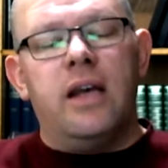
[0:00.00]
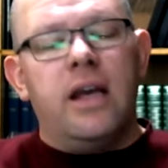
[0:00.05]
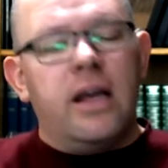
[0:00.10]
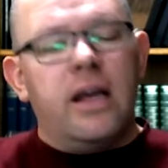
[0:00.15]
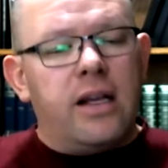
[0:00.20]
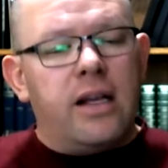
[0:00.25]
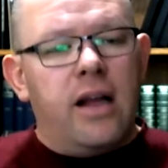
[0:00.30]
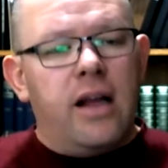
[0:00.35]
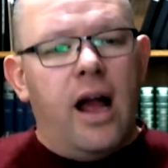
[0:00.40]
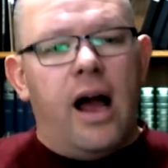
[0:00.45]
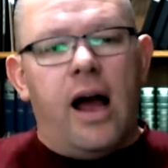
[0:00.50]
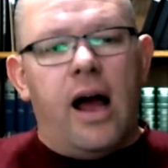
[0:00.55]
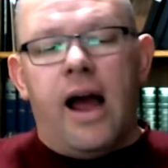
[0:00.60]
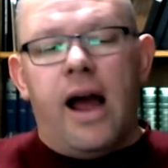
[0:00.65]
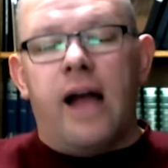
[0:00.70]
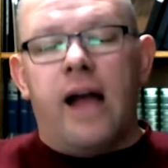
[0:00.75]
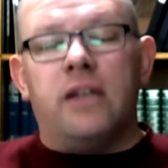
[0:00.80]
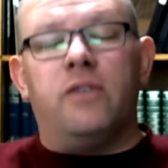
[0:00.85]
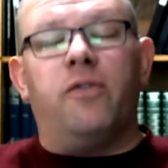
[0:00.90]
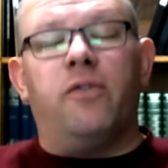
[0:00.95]

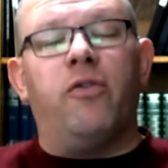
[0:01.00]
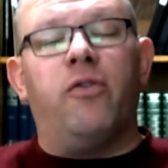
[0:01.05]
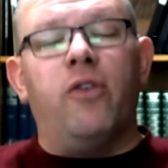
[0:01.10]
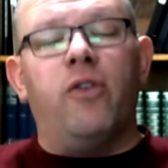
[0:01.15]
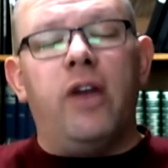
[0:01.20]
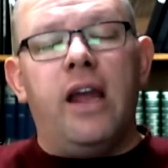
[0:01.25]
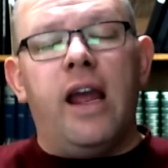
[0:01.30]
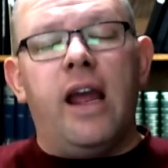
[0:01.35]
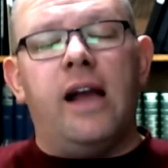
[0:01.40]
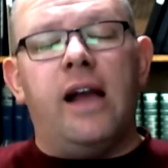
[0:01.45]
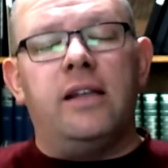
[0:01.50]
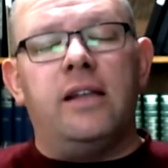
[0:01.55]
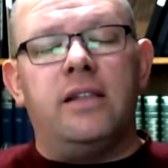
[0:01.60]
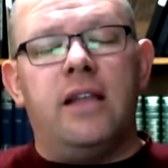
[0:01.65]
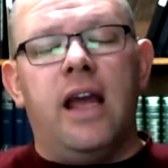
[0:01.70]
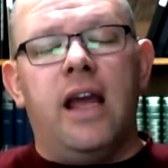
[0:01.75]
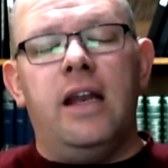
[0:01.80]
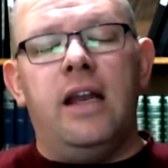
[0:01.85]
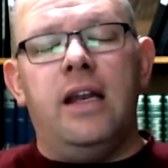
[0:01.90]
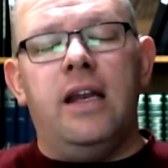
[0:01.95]
as free as
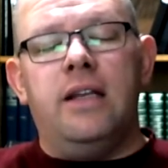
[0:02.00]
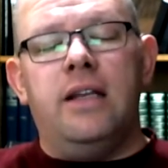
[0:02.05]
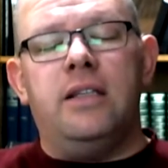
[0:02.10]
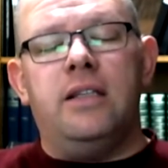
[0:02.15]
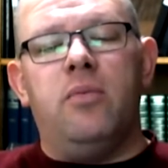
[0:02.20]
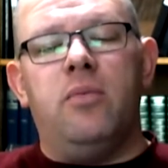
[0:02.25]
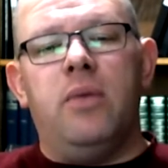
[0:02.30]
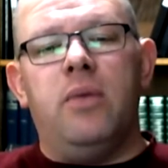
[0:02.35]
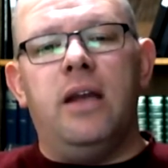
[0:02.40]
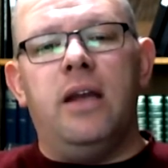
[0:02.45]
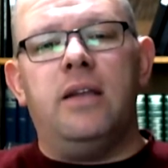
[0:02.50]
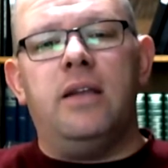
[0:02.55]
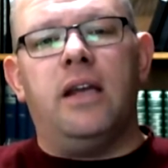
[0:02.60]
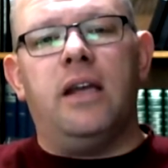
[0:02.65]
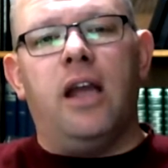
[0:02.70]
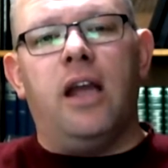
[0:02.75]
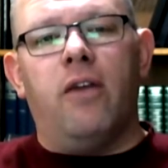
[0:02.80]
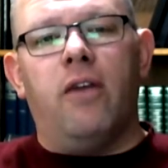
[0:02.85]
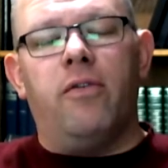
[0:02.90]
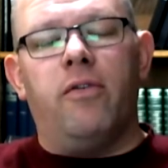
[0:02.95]
they need to be to
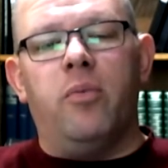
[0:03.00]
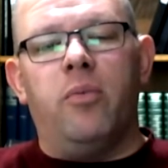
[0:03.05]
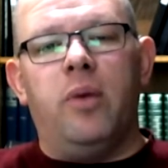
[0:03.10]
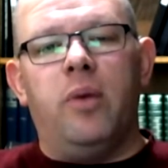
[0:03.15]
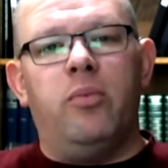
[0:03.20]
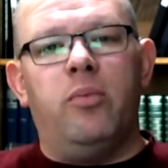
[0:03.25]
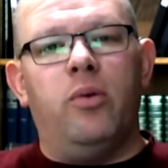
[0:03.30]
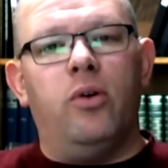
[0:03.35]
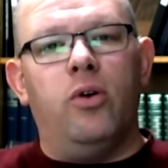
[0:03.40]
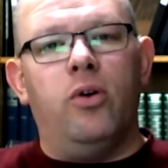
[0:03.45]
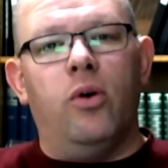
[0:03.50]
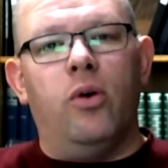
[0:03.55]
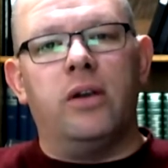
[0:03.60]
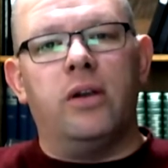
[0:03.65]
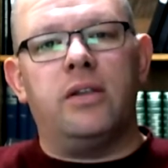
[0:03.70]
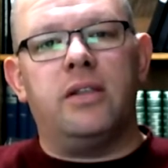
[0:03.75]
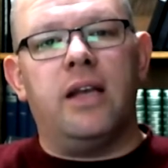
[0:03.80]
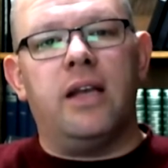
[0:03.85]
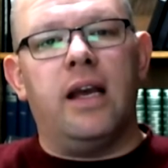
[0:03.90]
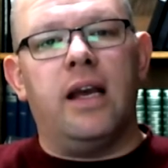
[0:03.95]
care for people who are
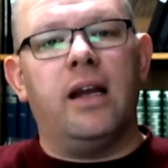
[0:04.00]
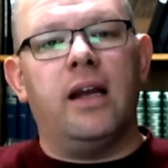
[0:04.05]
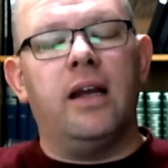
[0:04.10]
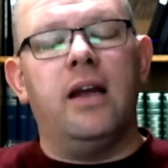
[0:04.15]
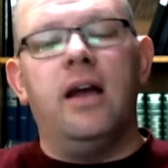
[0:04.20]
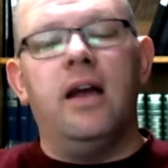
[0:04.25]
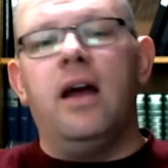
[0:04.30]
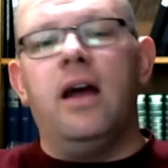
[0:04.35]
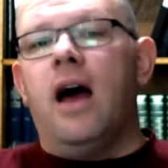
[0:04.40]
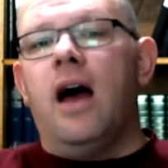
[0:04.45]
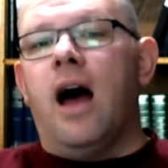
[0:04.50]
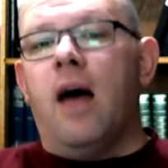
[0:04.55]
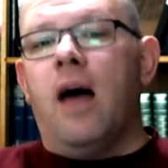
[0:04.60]
sick. But